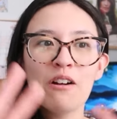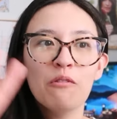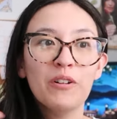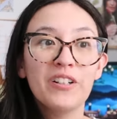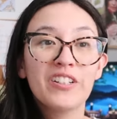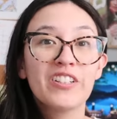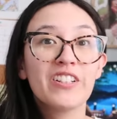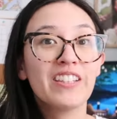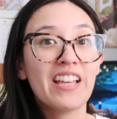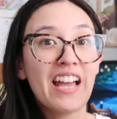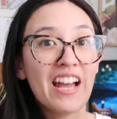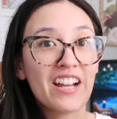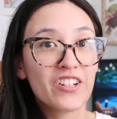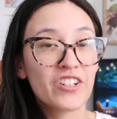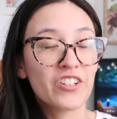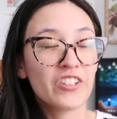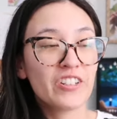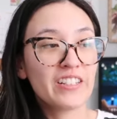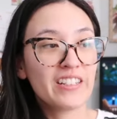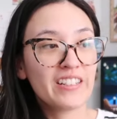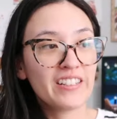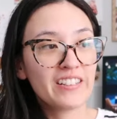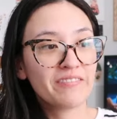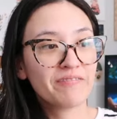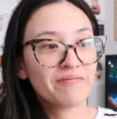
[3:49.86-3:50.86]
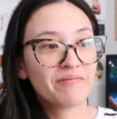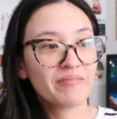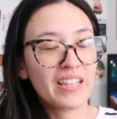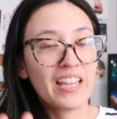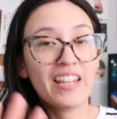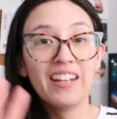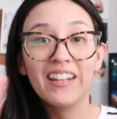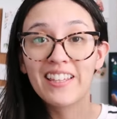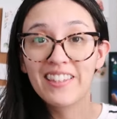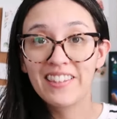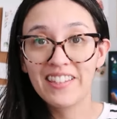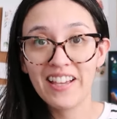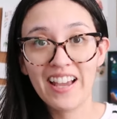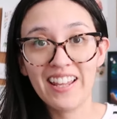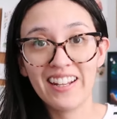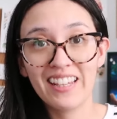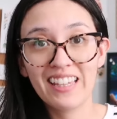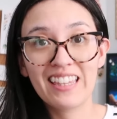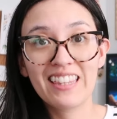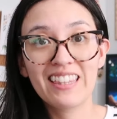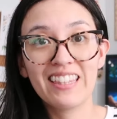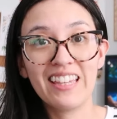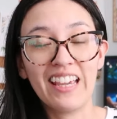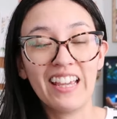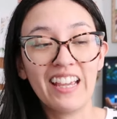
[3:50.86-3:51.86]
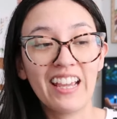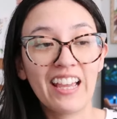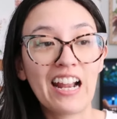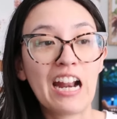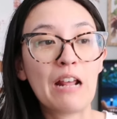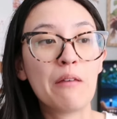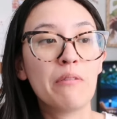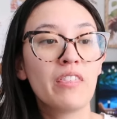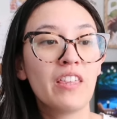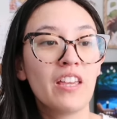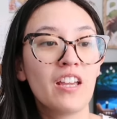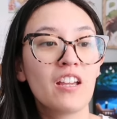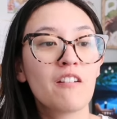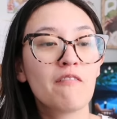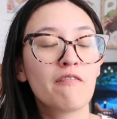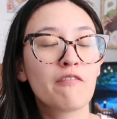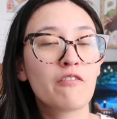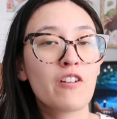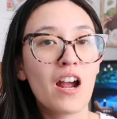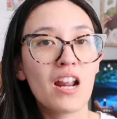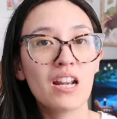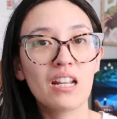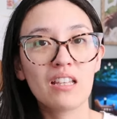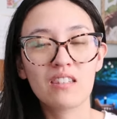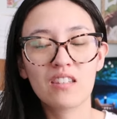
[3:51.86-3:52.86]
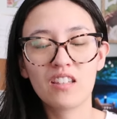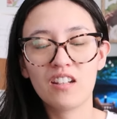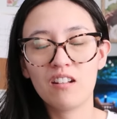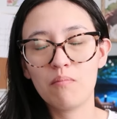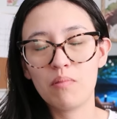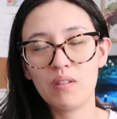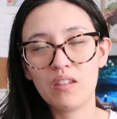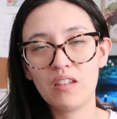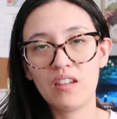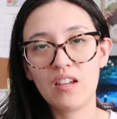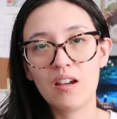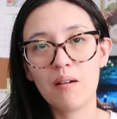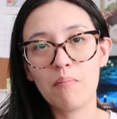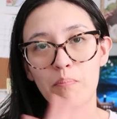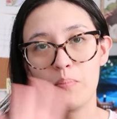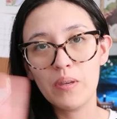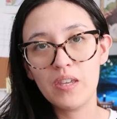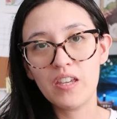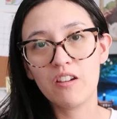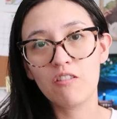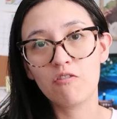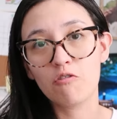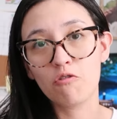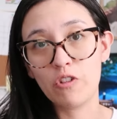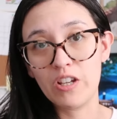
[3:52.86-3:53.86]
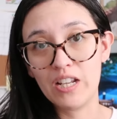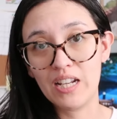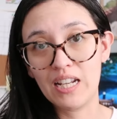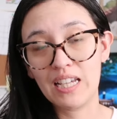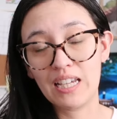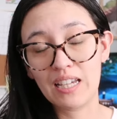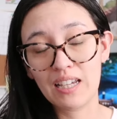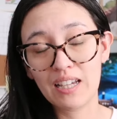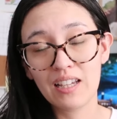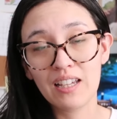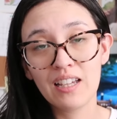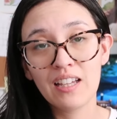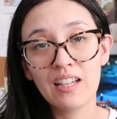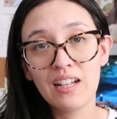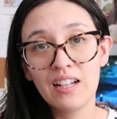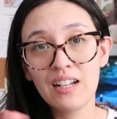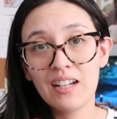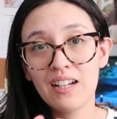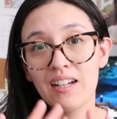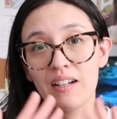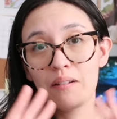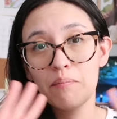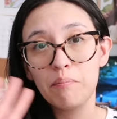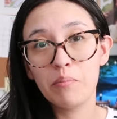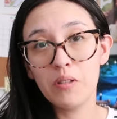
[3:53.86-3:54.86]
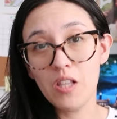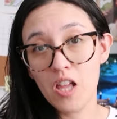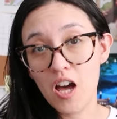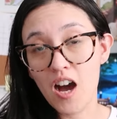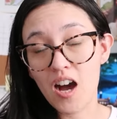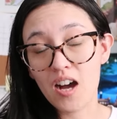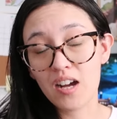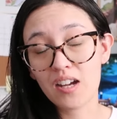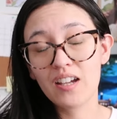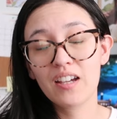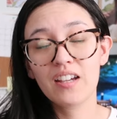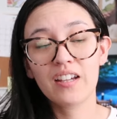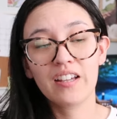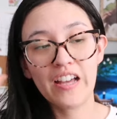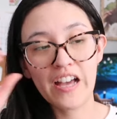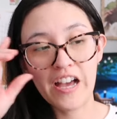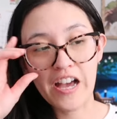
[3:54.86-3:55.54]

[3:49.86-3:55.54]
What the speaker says: which is actually an exciting thing. And I think Friday's gonna be a big reading block.